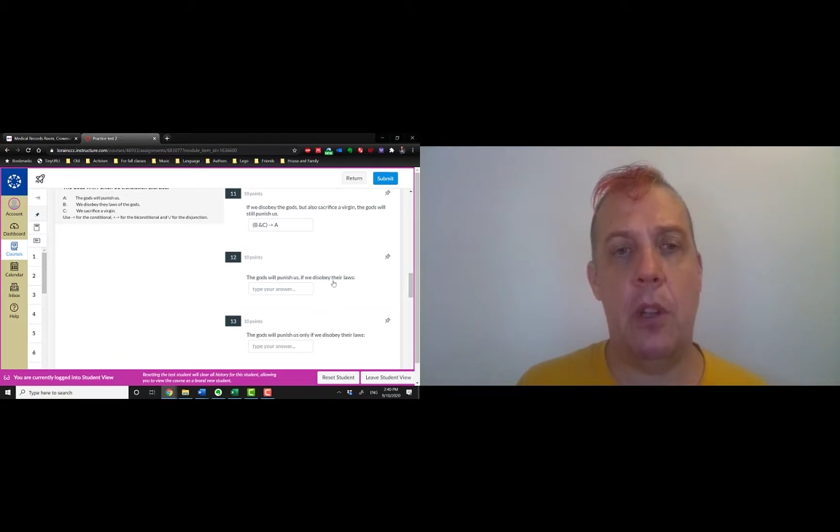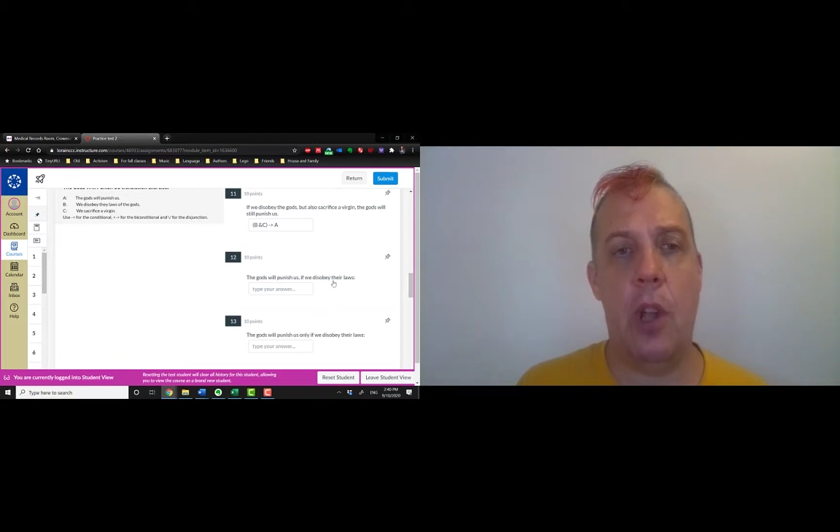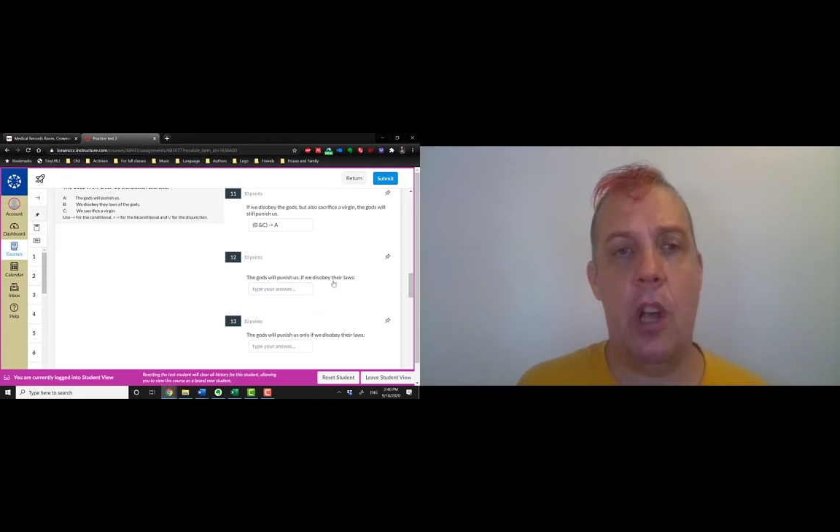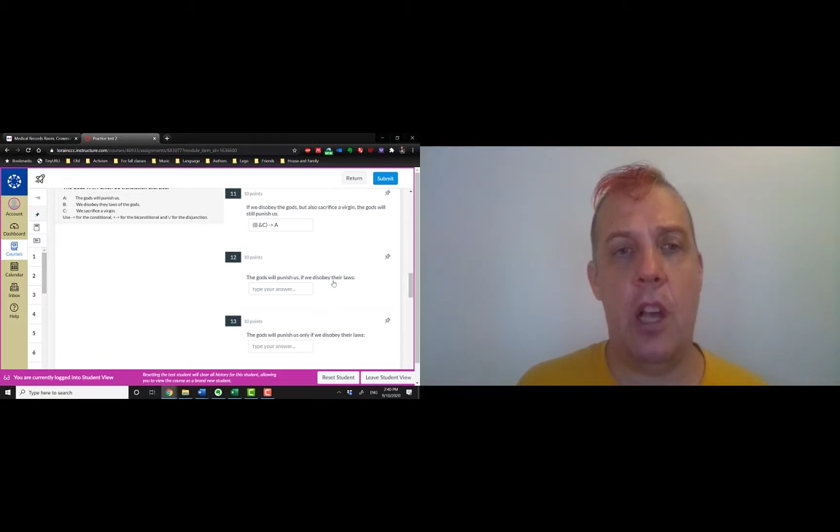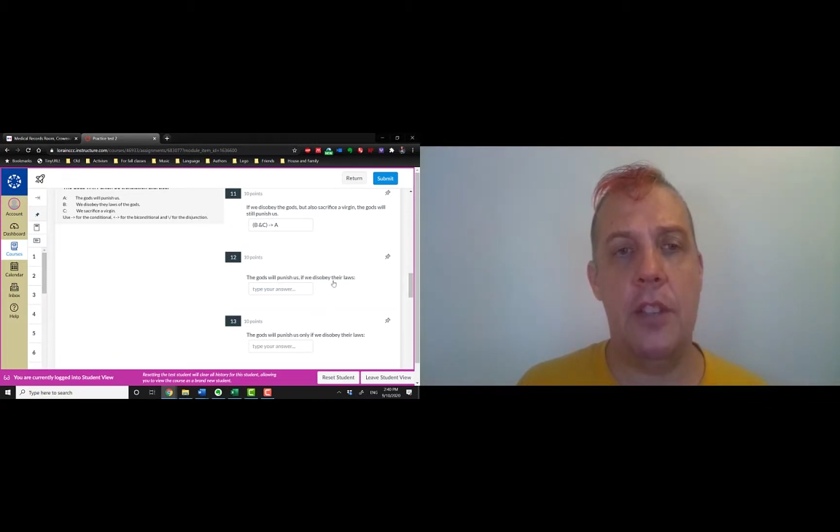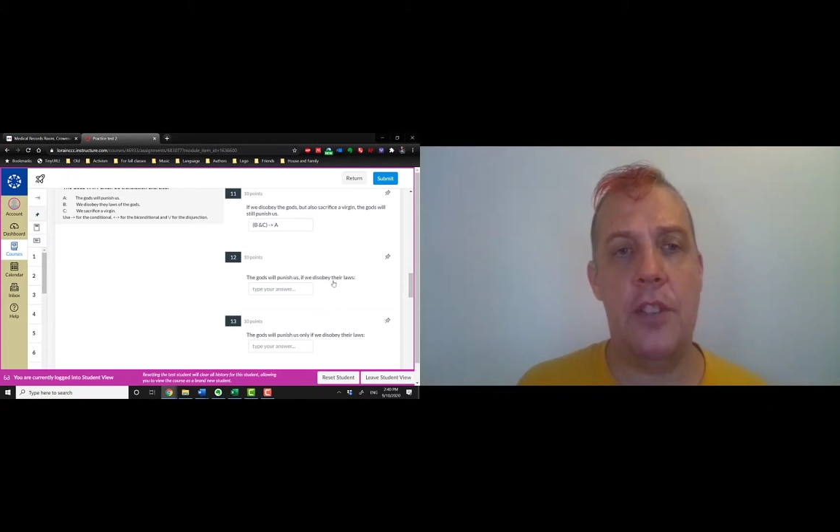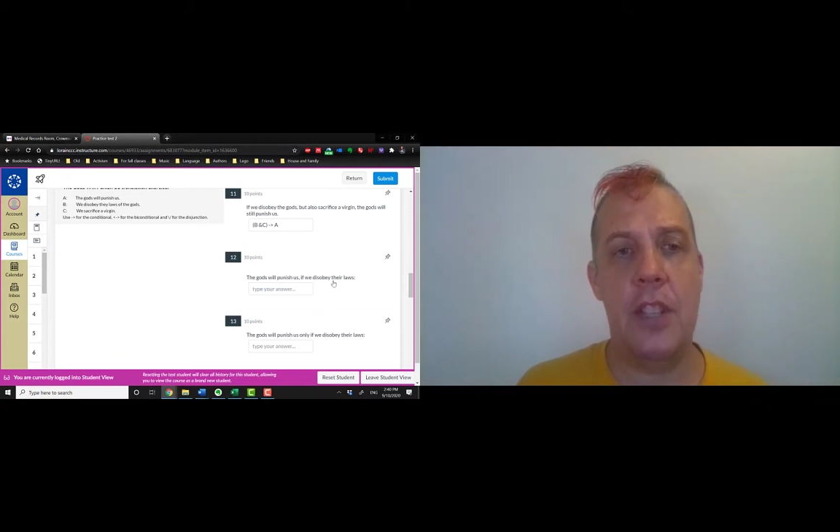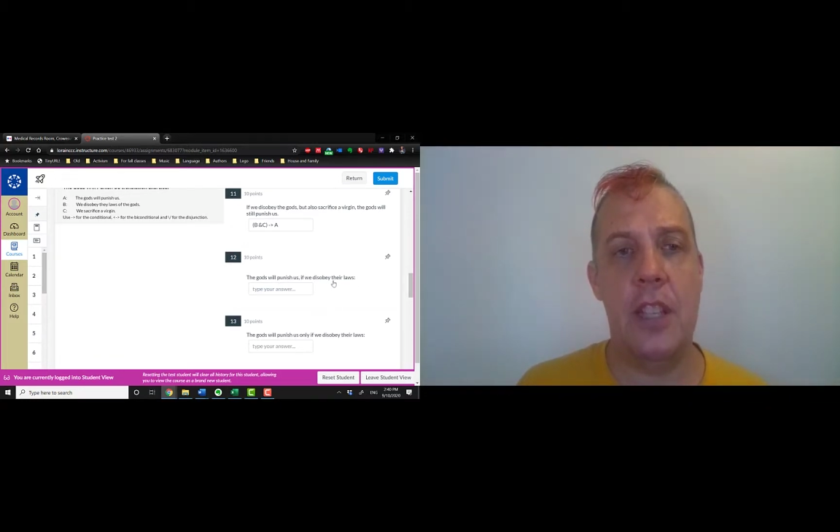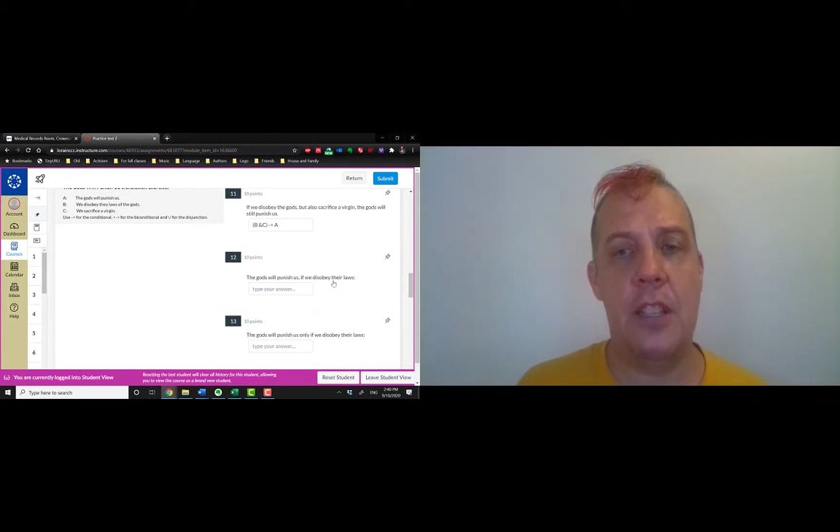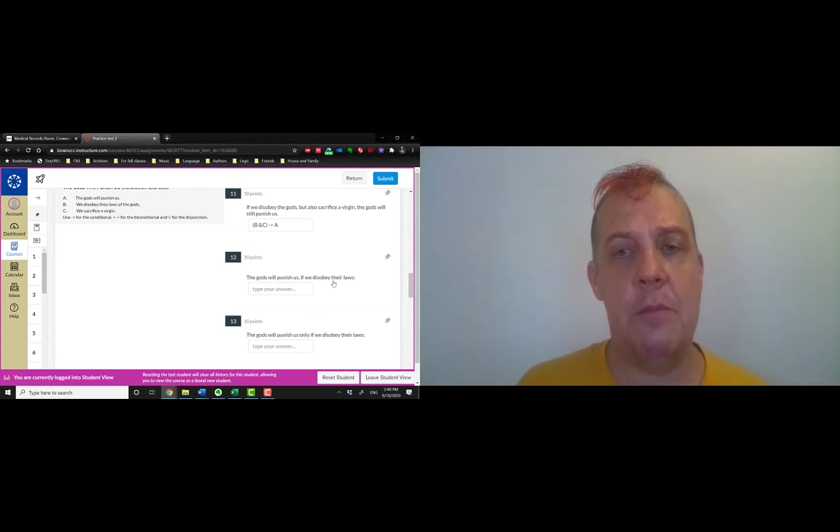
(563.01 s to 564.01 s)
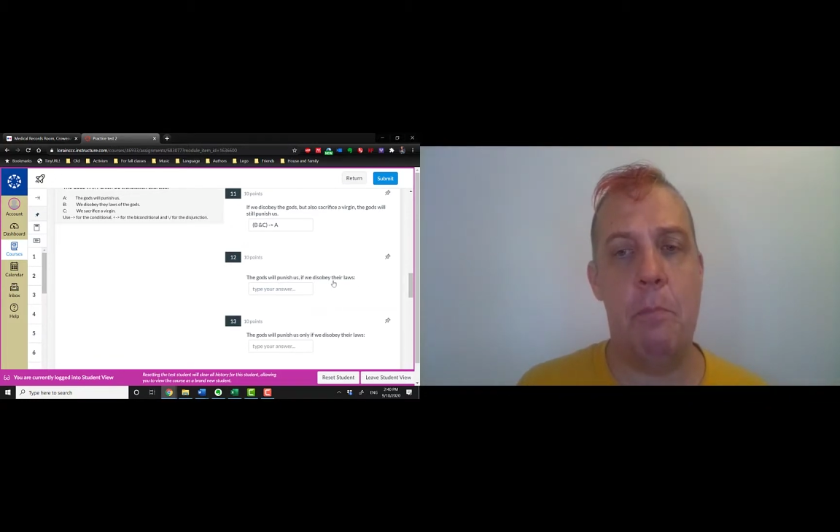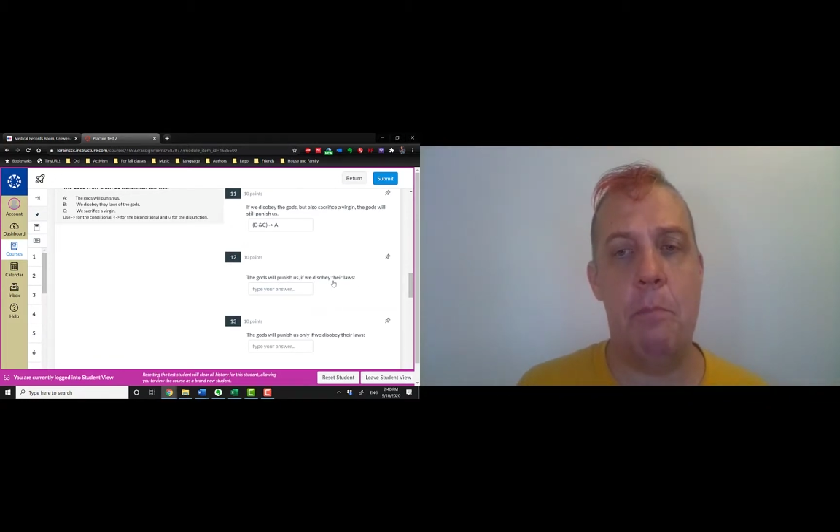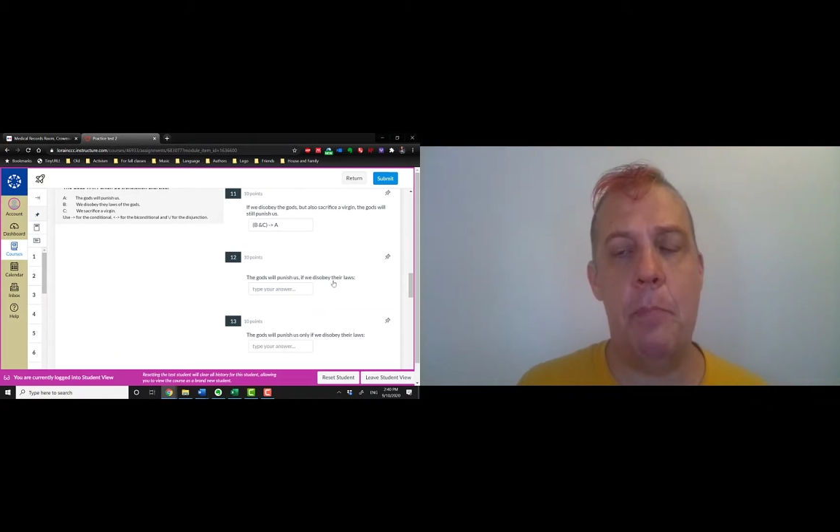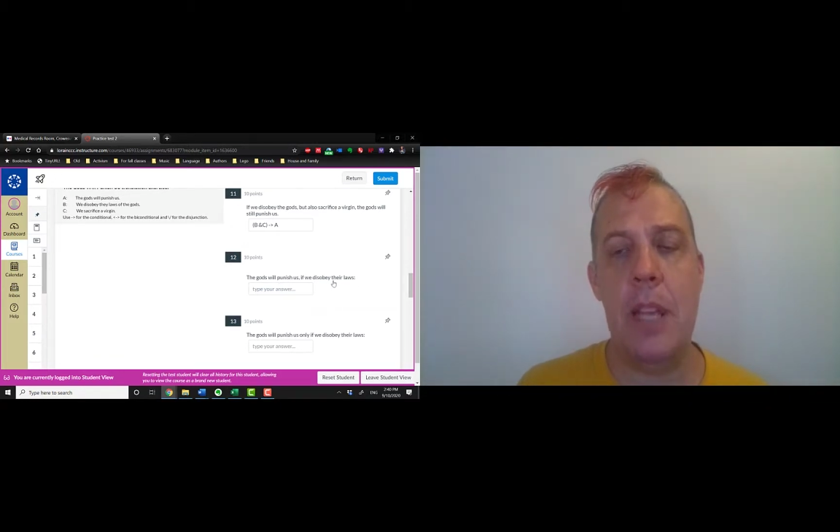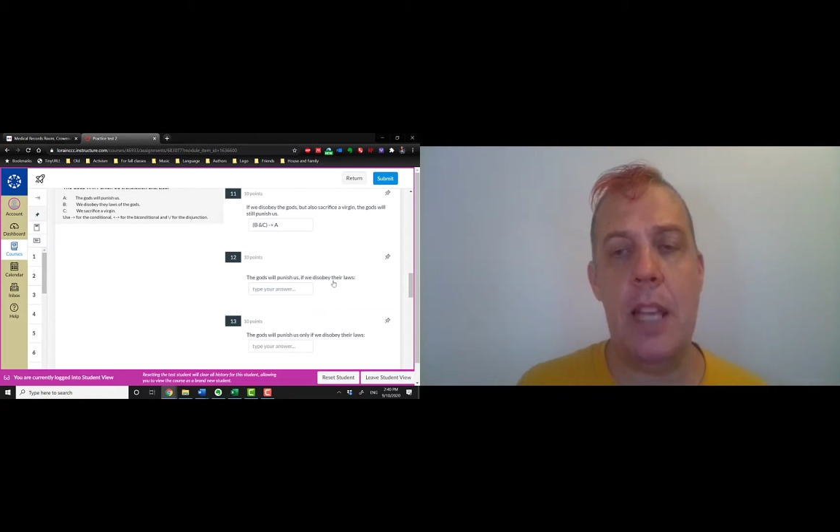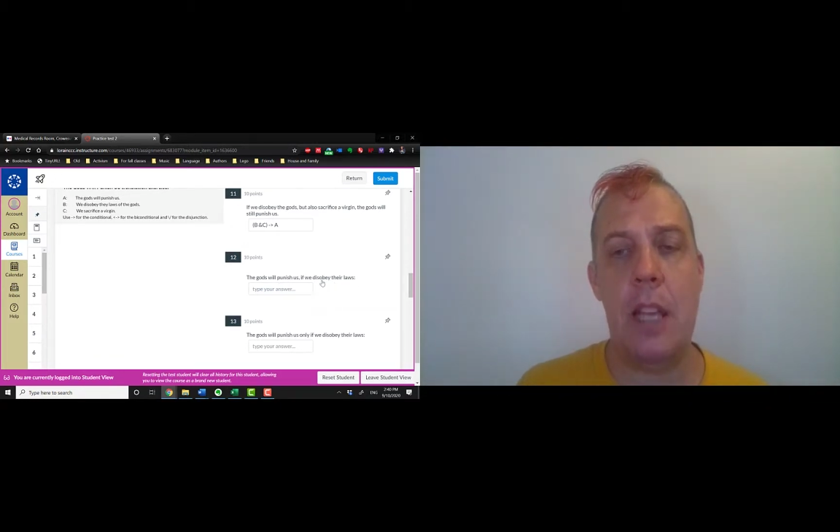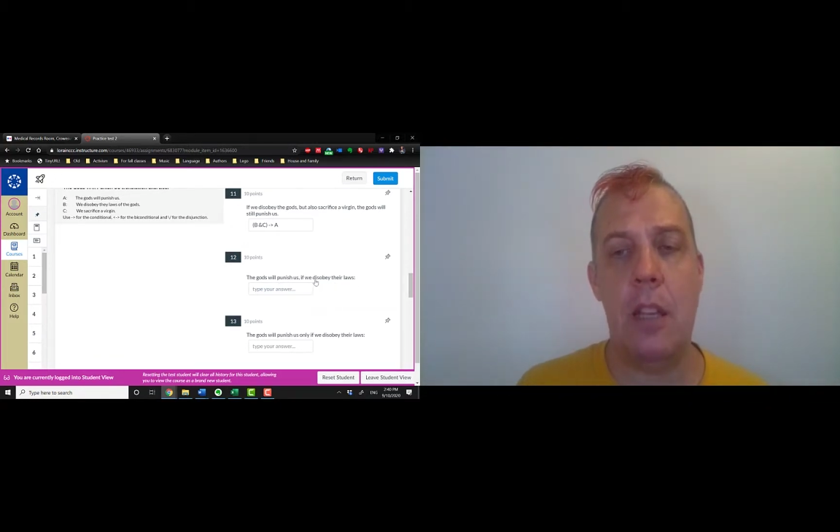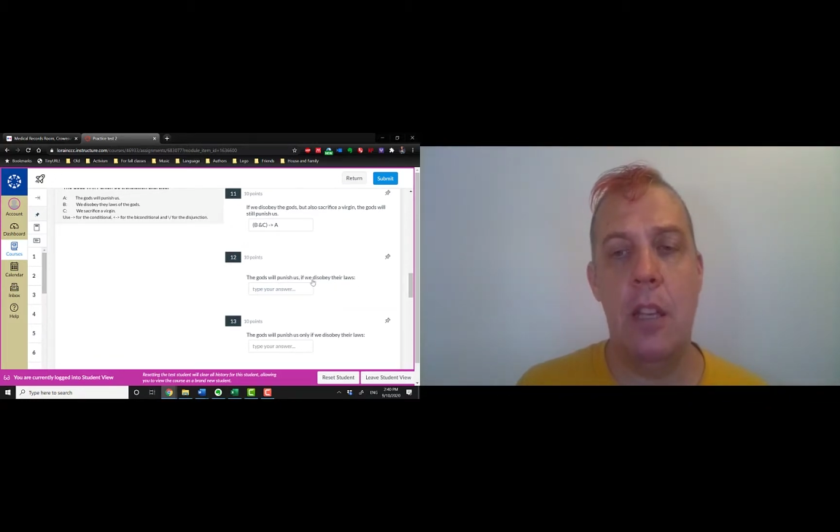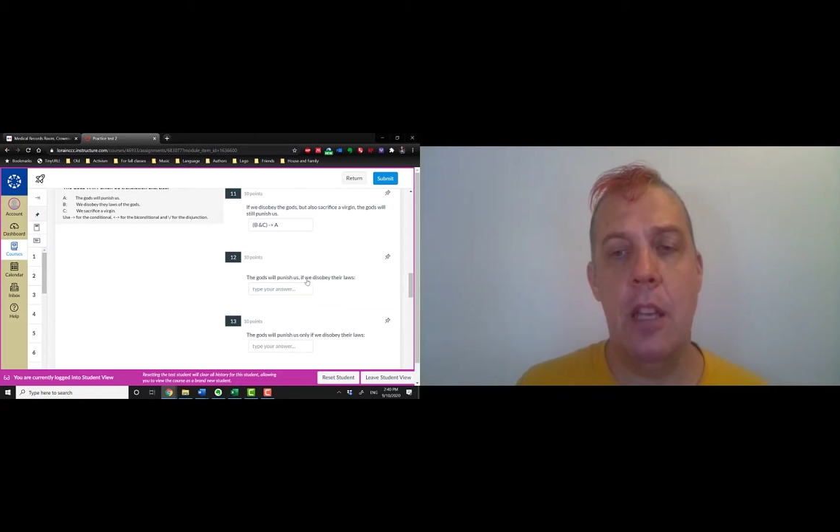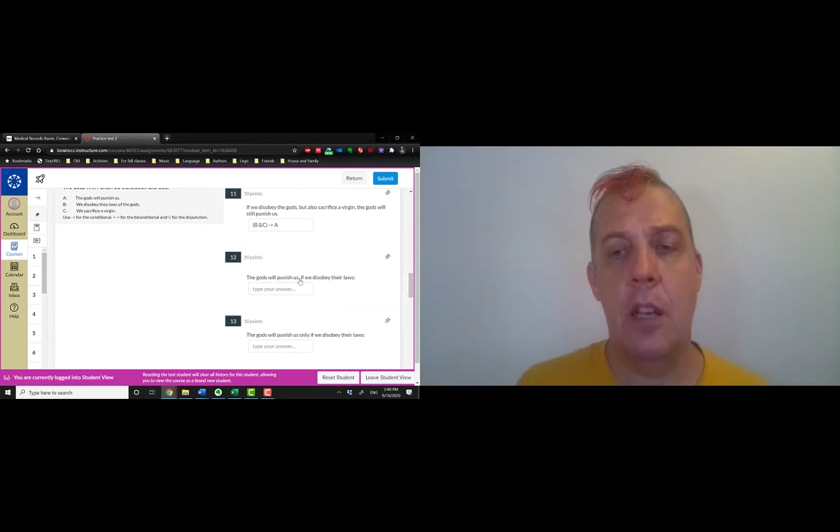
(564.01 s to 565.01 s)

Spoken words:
laws is B.